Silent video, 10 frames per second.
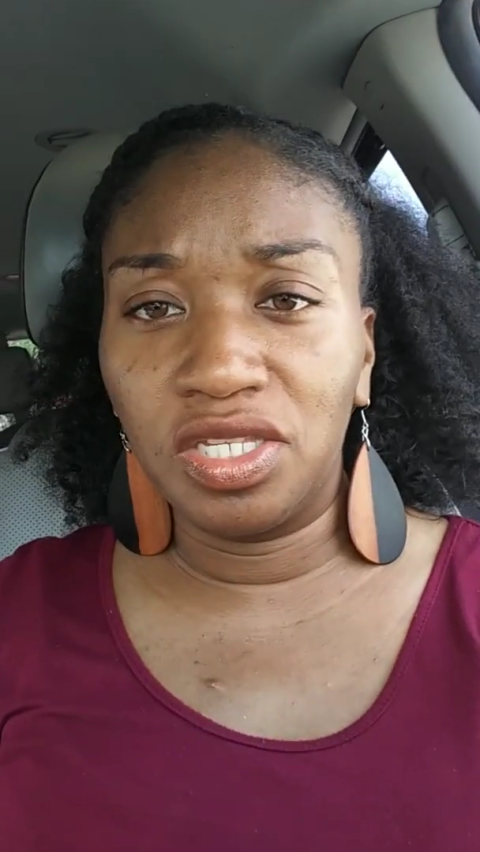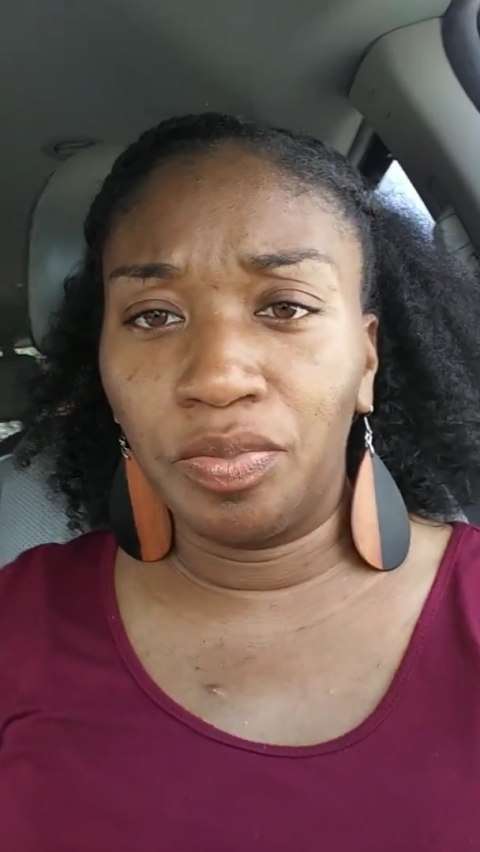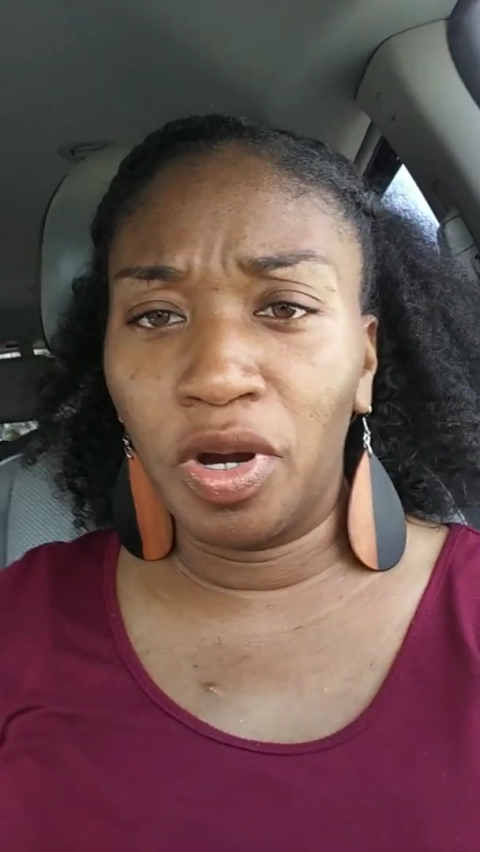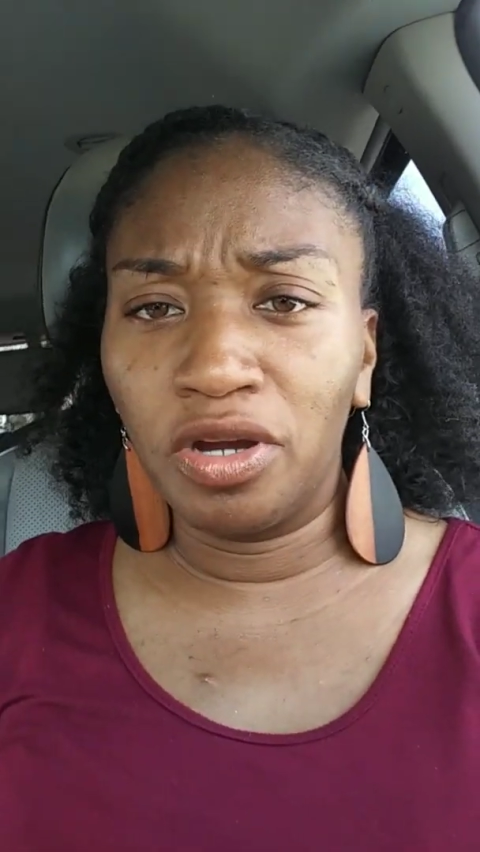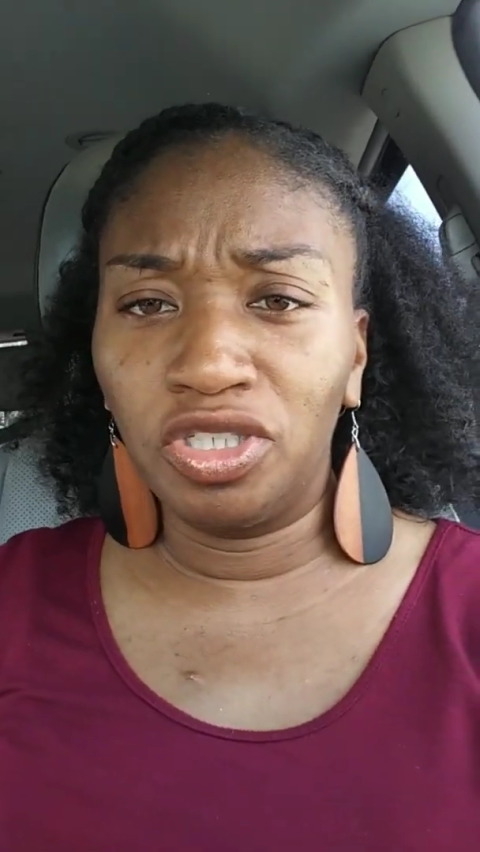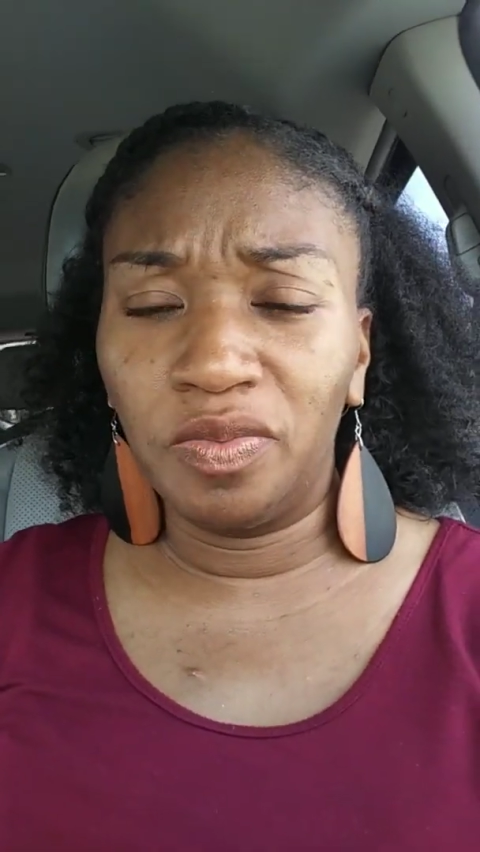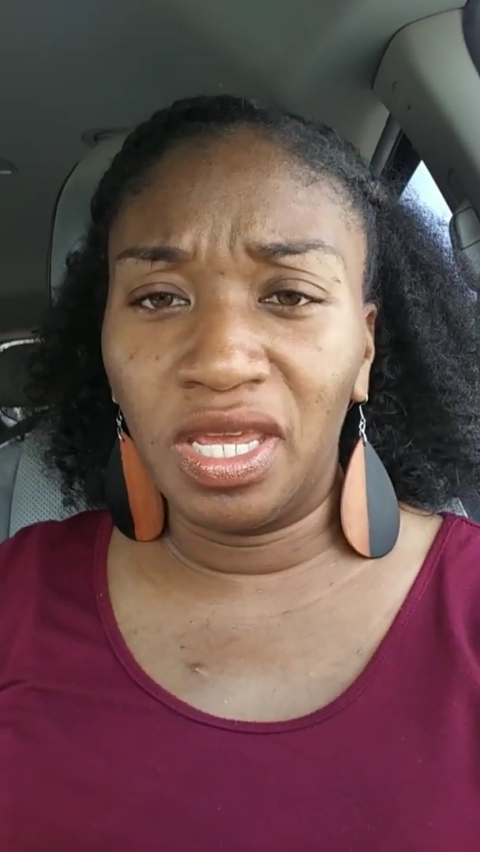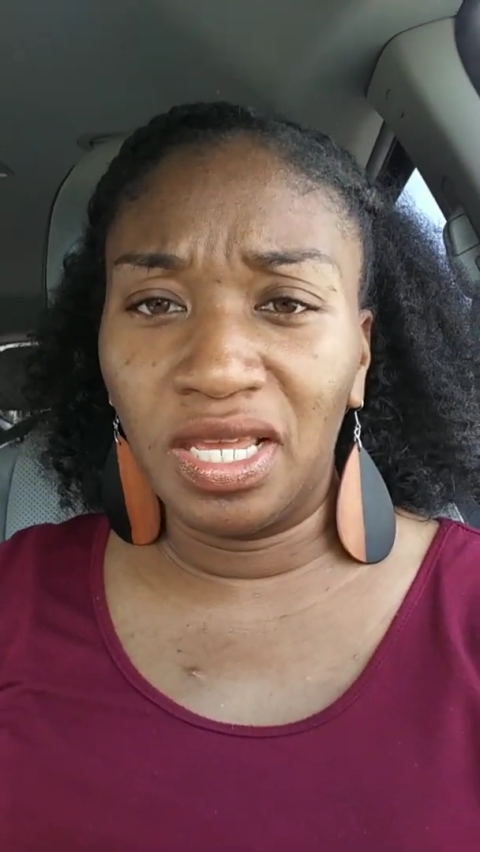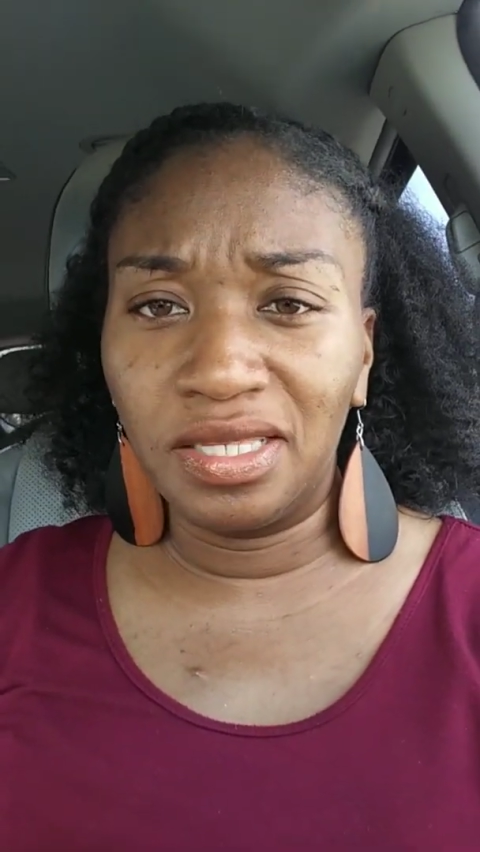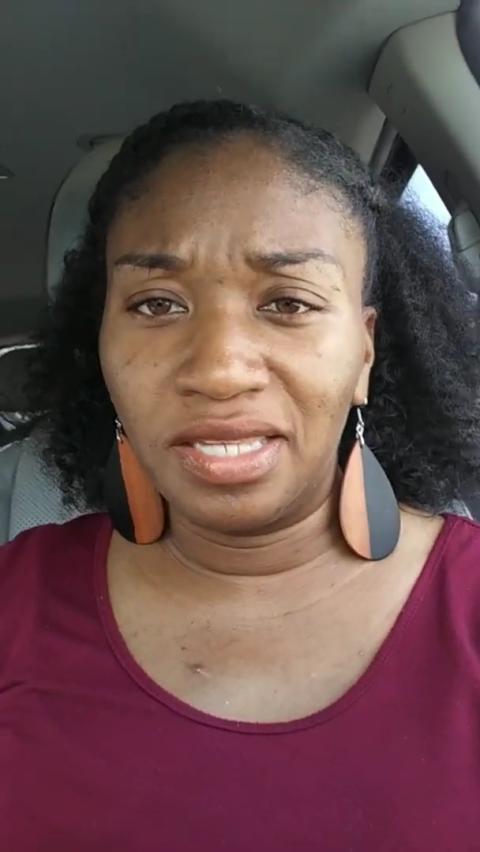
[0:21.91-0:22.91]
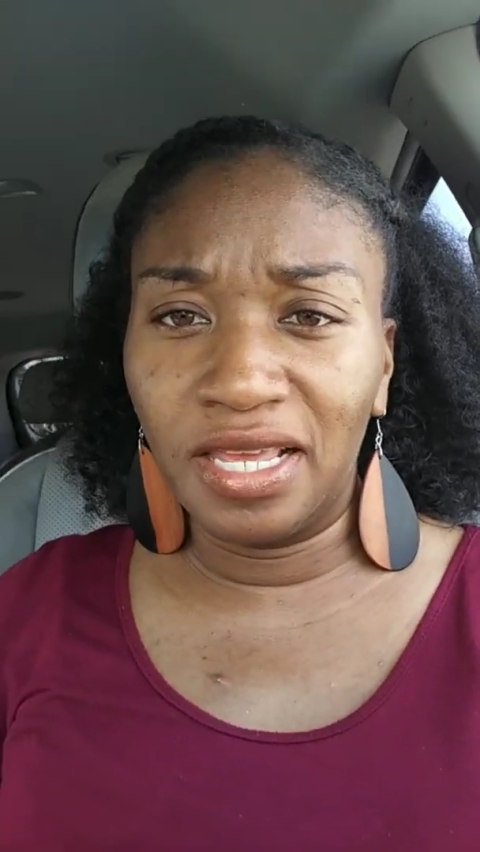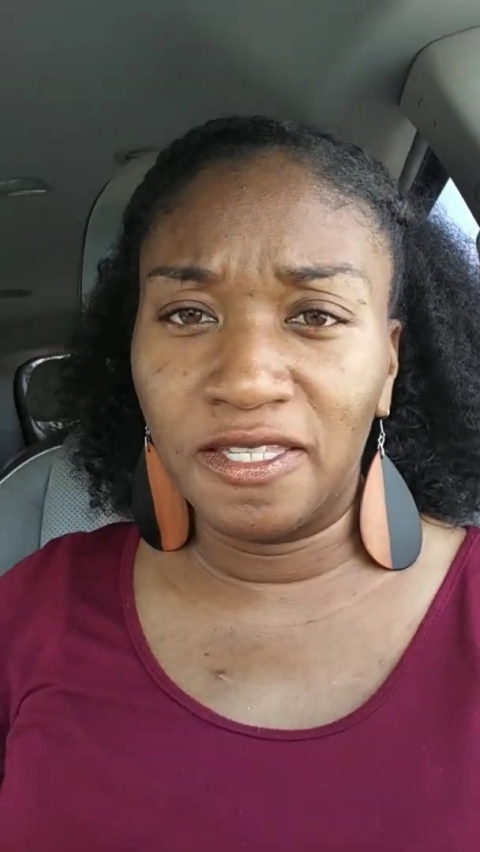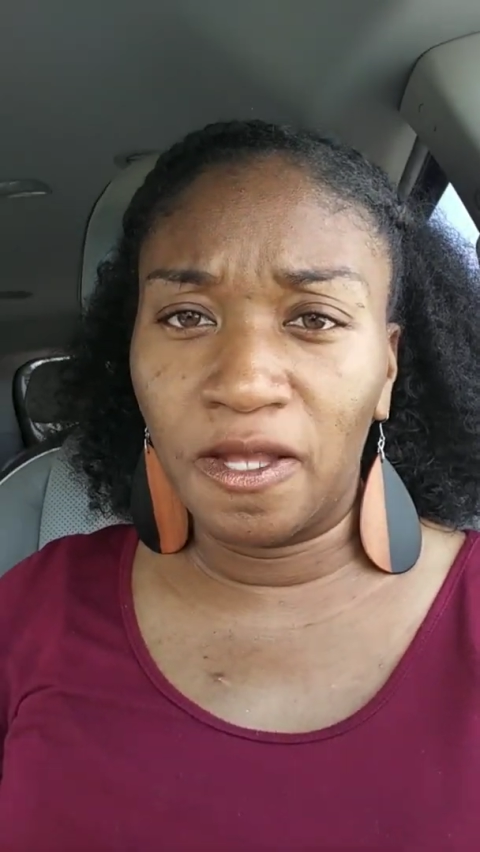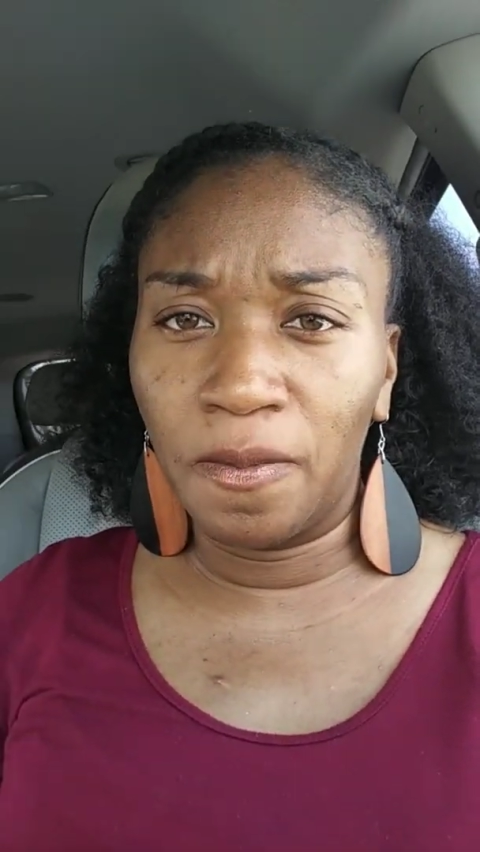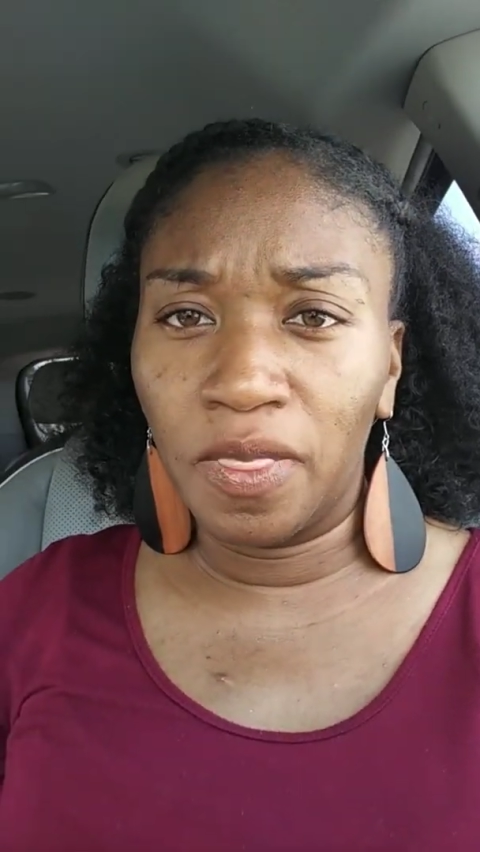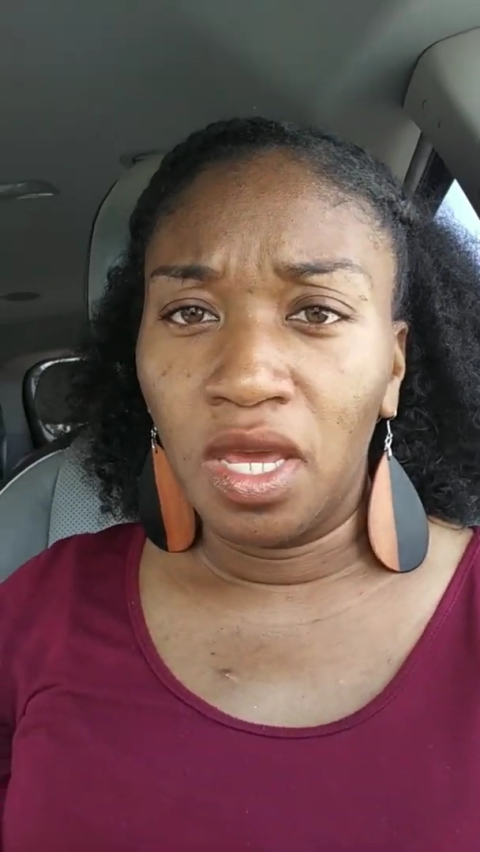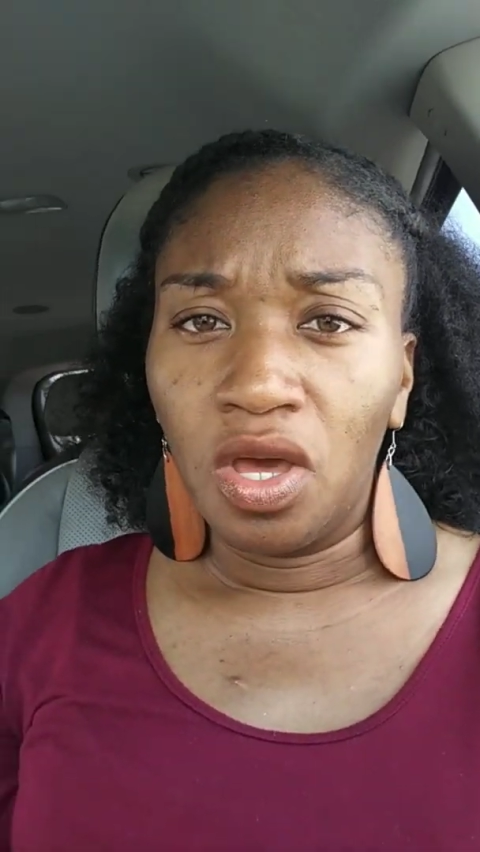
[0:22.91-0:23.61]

to purge me and take some